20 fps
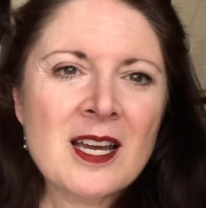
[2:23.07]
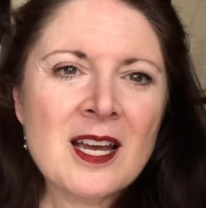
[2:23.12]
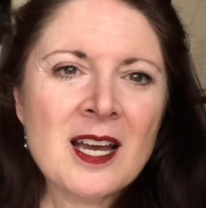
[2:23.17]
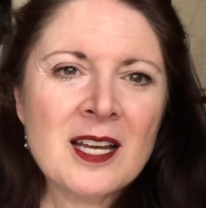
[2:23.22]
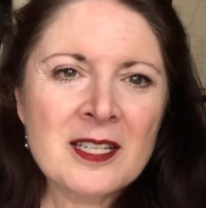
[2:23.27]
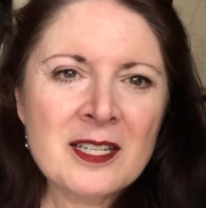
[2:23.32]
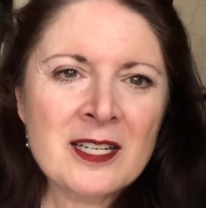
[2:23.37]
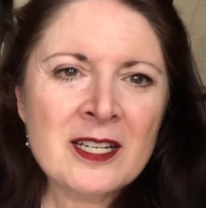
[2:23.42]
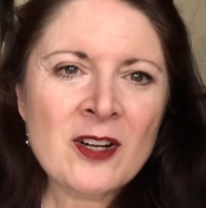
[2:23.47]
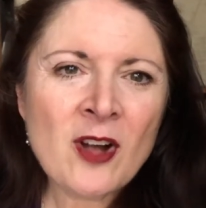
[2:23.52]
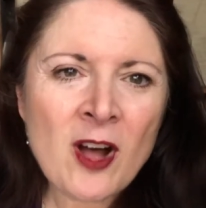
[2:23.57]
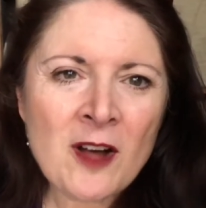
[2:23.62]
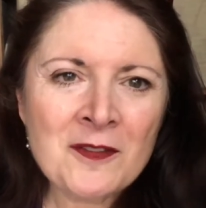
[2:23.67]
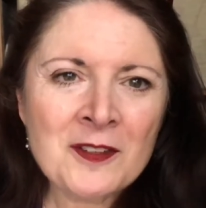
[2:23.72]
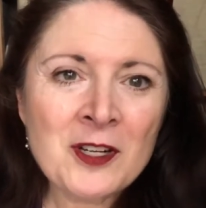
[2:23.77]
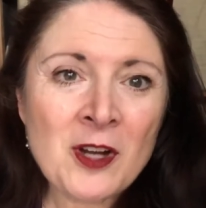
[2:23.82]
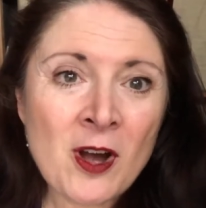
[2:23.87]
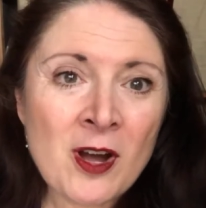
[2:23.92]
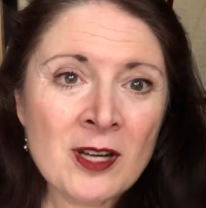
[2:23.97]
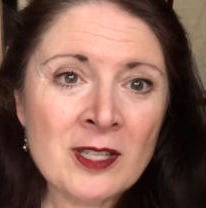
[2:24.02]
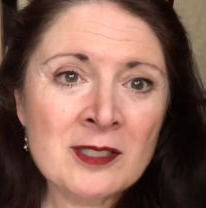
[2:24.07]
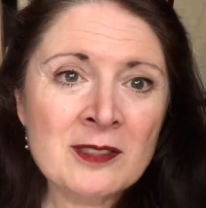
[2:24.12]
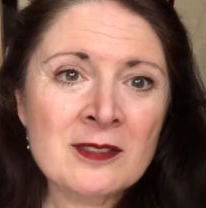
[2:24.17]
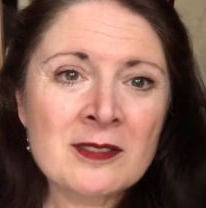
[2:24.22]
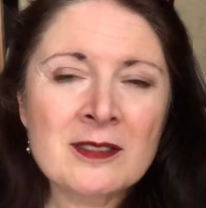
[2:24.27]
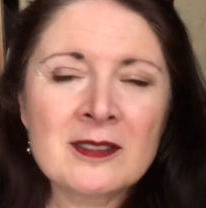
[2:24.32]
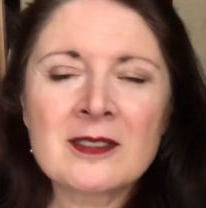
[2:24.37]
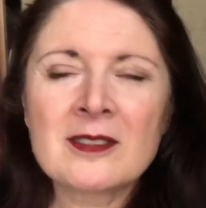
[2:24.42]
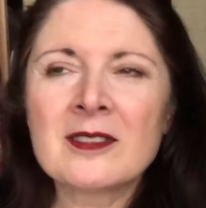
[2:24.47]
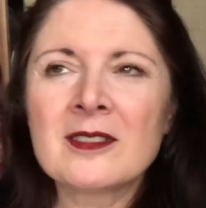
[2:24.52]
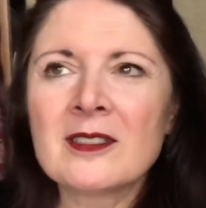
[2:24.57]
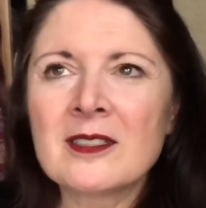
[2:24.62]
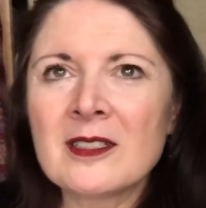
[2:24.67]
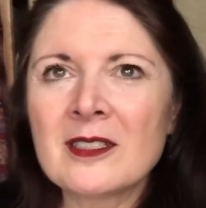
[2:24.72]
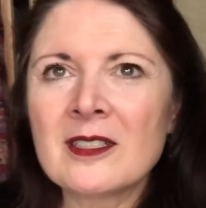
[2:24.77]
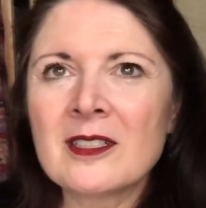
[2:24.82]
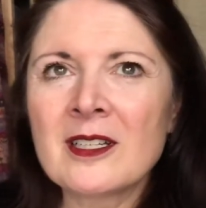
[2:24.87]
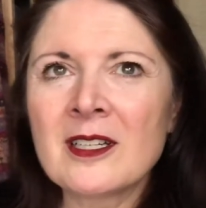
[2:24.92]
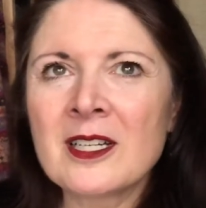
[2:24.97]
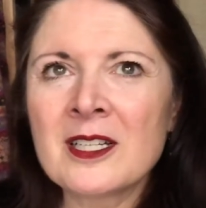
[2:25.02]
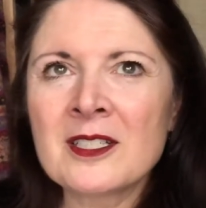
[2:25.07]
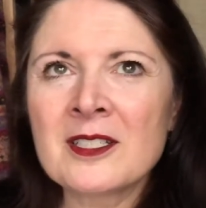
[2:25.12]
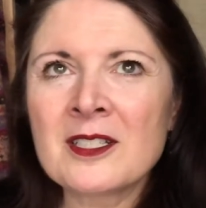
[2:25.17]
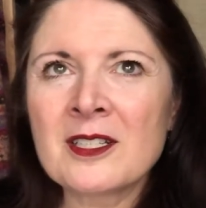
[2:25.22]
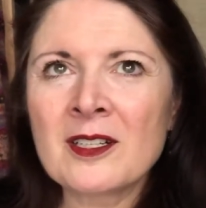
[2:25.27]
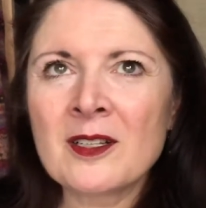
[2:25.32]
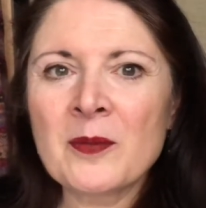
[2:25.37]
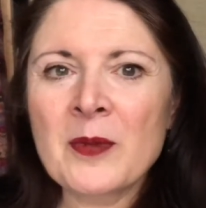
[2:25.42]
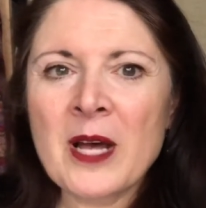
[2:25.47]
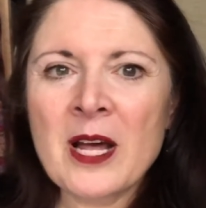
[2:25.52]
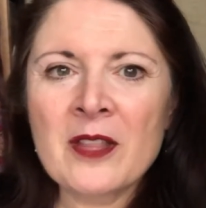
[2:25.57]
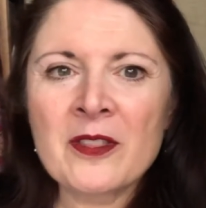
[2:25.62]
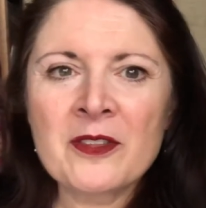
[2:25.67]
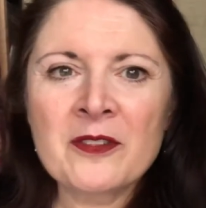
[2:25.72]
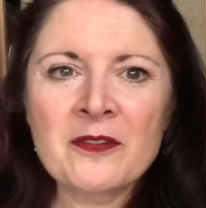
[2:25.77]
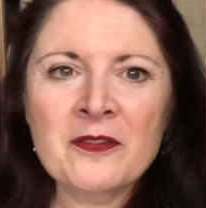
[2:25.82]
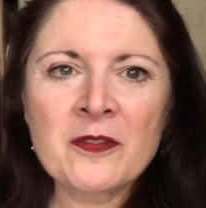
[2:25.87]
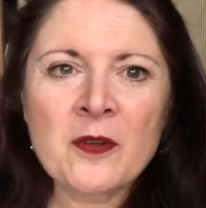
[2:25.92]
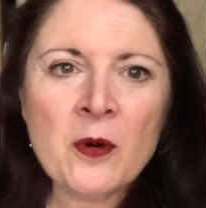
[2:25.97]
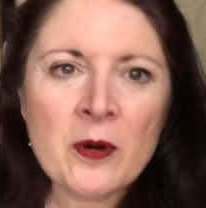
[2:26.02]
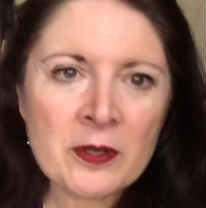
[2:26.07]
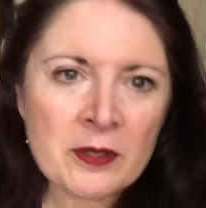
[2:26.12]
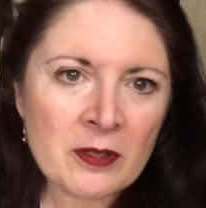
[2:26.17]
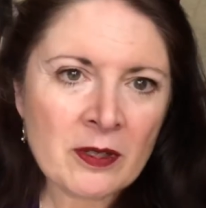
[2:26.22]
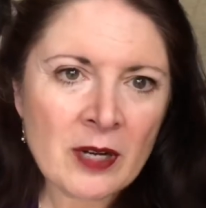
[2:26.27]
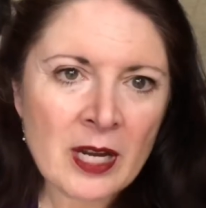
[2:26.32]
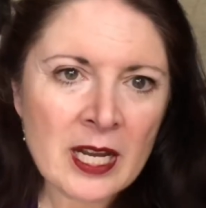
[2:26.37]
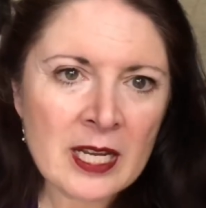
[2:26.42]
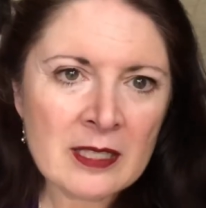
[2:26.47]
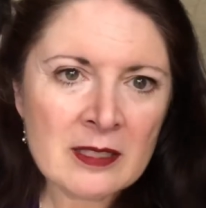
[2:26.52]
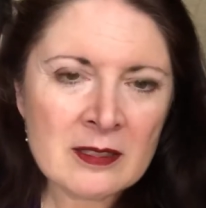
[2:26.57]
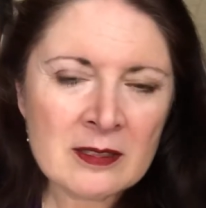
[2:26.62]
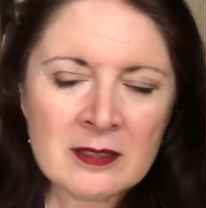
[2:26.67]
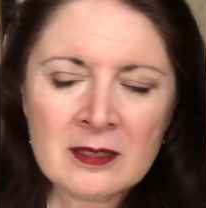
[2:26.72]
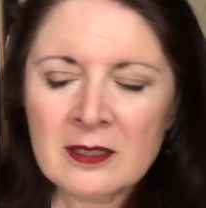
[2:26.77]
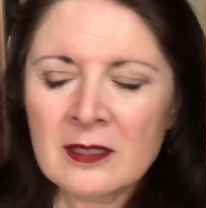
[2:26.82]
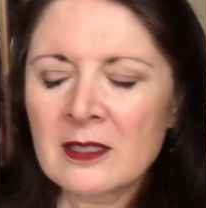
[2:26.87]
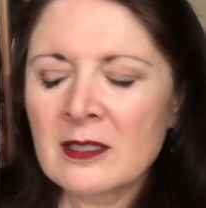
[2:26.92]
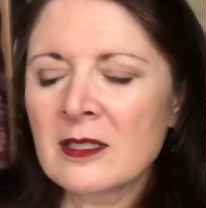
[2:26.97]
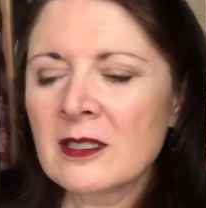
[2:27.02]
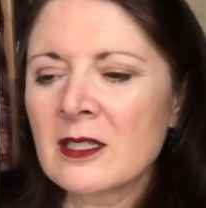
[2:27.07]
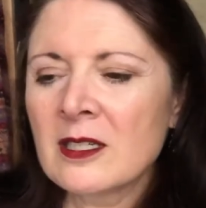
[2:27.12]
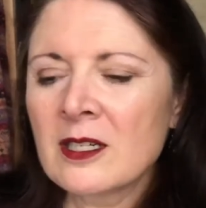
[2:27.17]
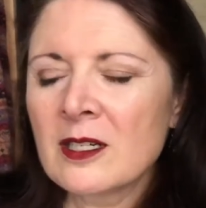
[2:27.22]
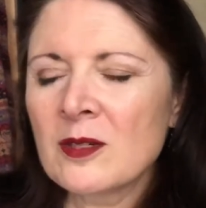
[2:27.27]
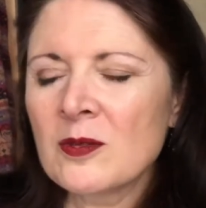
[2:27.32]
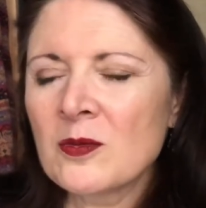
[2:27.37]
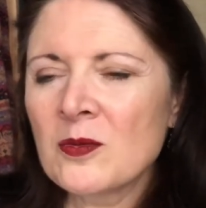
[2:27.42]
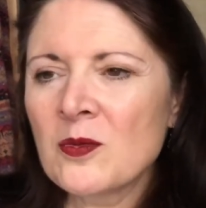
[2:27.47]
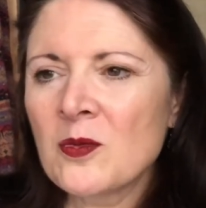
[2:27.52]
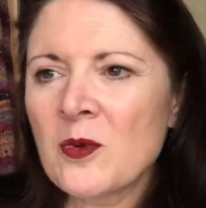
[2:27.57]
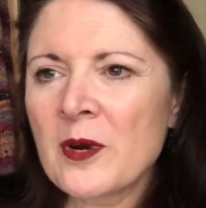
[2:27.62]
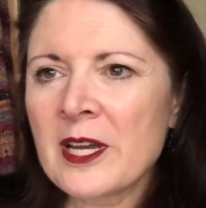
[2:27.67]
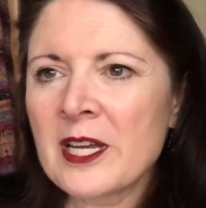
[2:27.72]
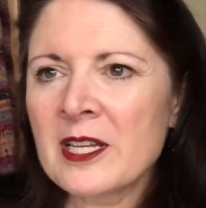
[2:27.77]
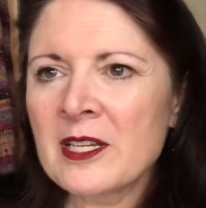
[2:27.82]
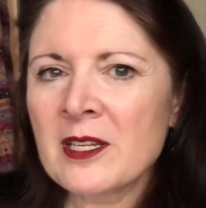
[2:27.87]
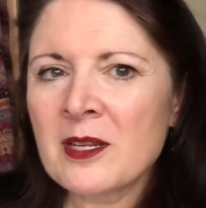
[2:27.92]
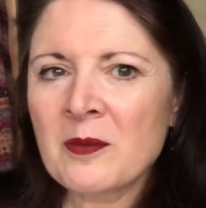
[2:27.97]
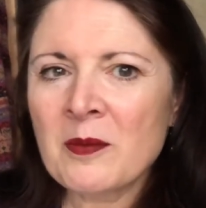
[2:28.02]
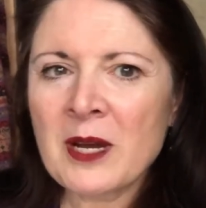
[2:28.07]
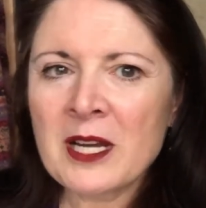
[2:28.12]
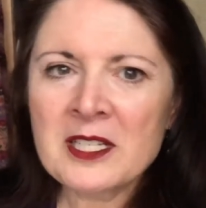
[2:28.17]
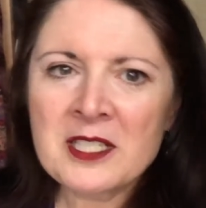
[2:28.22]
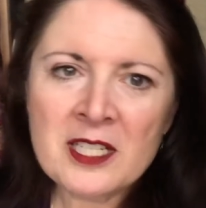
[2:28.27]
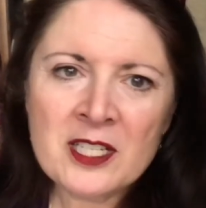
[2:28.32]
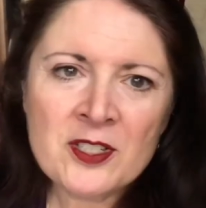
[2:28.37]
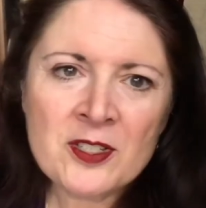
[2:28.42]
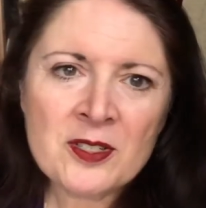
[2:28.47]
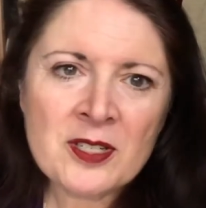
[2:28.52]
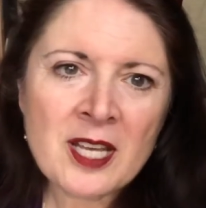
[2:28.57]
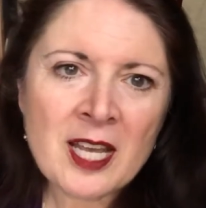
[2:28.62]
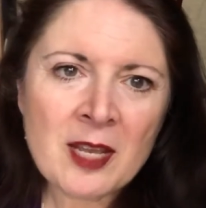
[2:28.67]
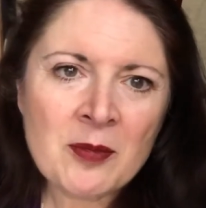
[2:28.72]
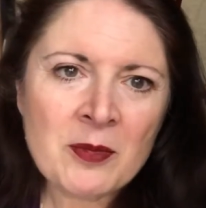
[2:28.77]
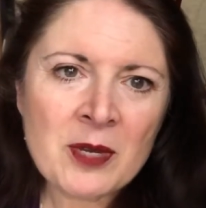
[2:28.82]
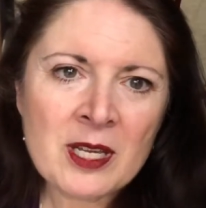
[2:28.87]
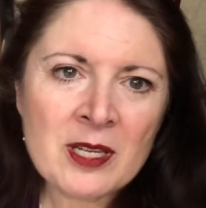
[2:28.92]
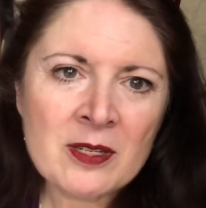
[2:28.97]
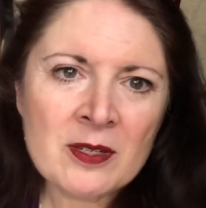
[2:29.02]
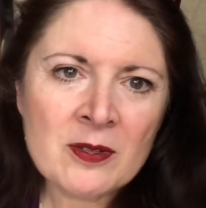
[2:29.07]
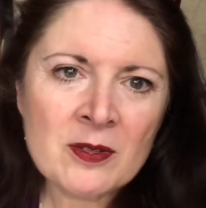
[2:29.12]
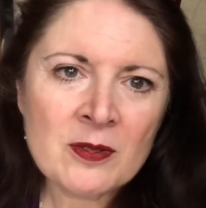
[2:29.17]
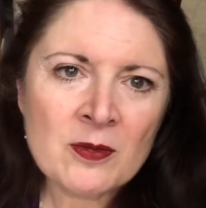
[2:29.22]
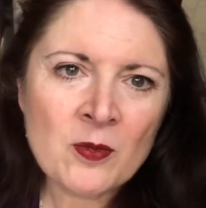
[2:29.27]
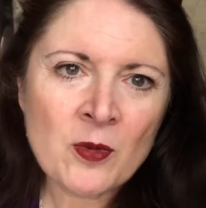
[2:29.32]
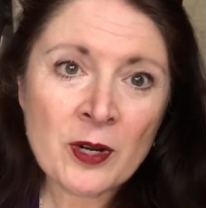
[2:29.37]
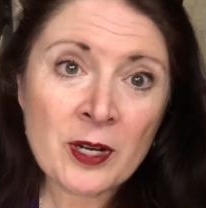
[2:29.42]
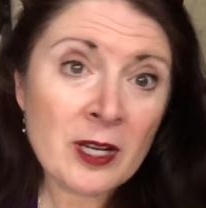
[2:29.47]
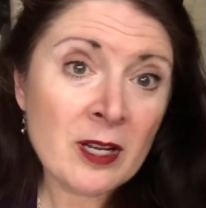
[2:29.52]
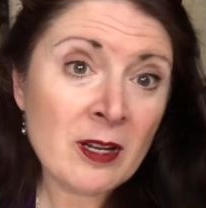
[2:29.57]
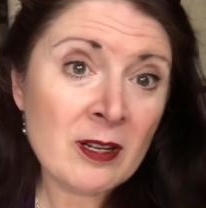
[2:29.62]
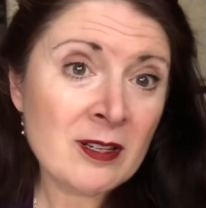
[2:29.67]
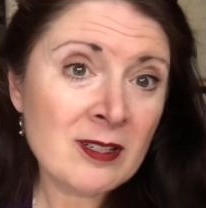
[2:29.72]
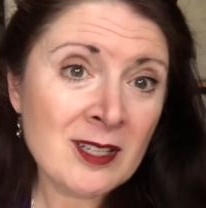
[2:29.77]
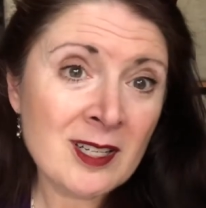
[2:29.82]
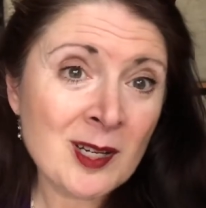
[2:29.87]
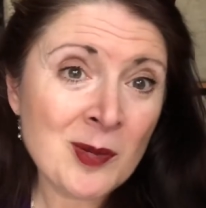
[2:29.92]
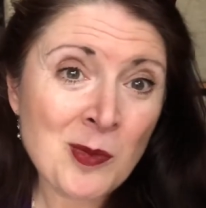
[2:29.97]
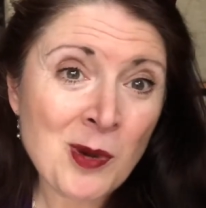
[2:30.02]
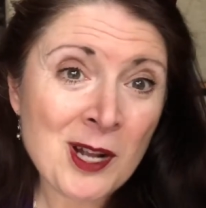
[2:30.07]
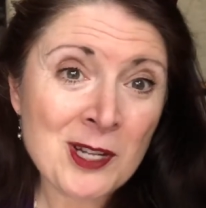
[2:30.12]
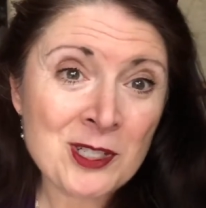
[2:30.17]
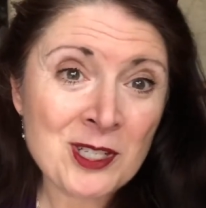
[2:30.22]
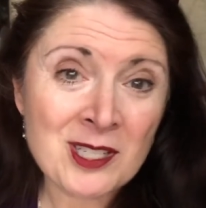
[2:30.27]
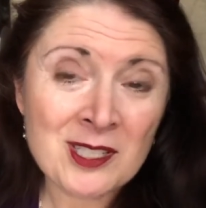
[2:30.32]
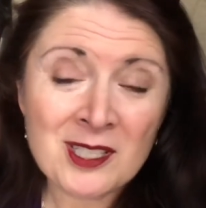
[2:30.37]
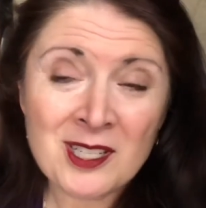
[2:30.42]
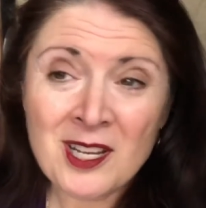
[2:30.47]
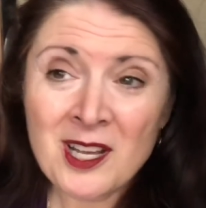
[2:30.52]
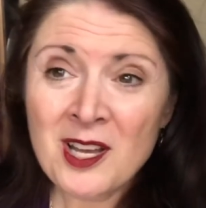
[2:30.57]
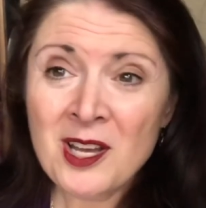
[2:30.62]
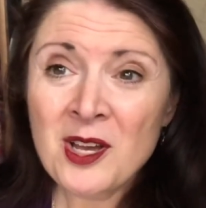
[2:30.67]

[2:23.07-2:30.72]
I did it off and on until about the fourth grade when my teacher came in working on a knitting project